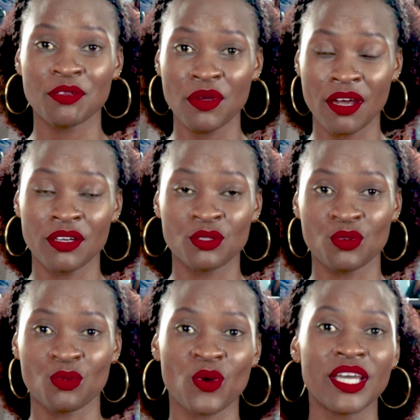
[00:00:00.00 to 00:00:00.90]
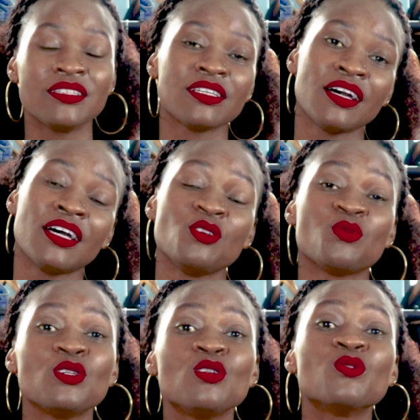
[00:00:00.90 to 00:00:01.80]
and pair it with white.
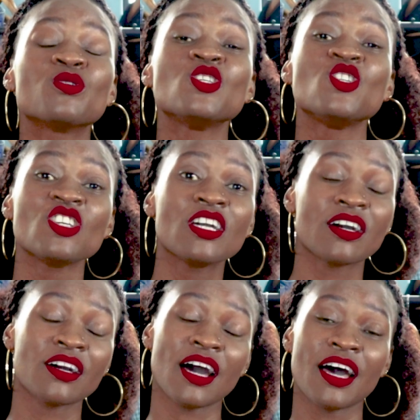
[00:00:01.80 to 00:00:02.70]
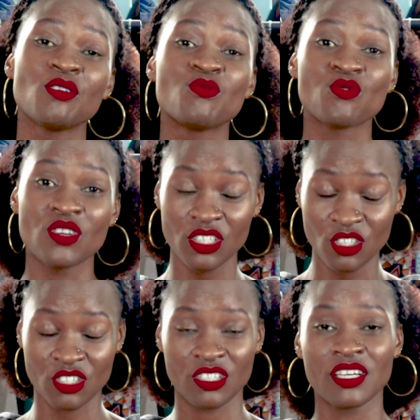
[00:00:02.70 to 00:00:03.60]
You will look chic and
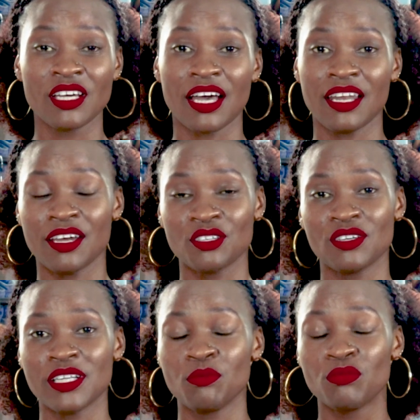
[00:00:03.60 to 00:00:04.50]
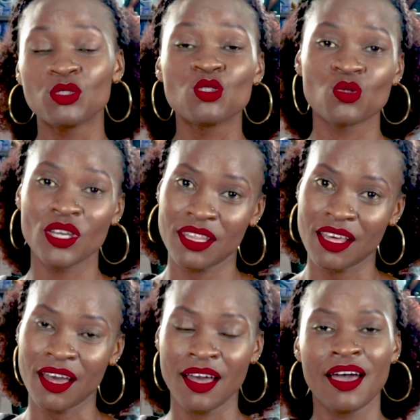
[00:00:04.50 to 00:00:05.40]
rich and actually put
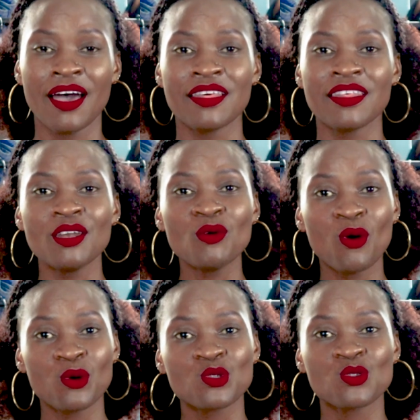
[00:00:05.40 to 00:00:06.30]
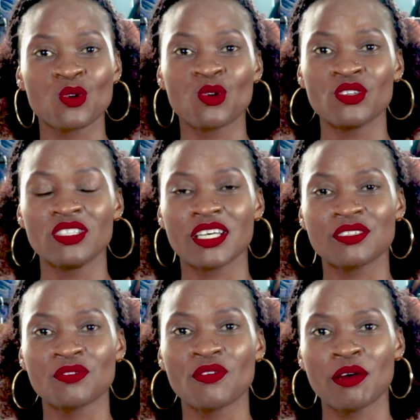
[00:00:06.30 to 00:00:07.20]
together. Then also
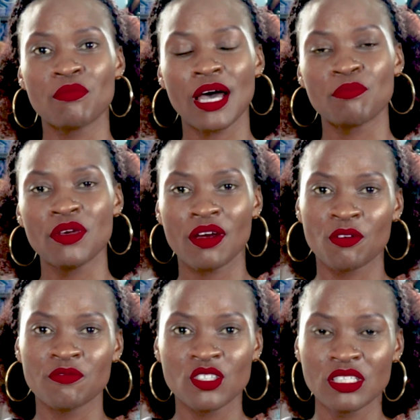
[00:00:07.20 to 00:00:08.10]
just grab a pair of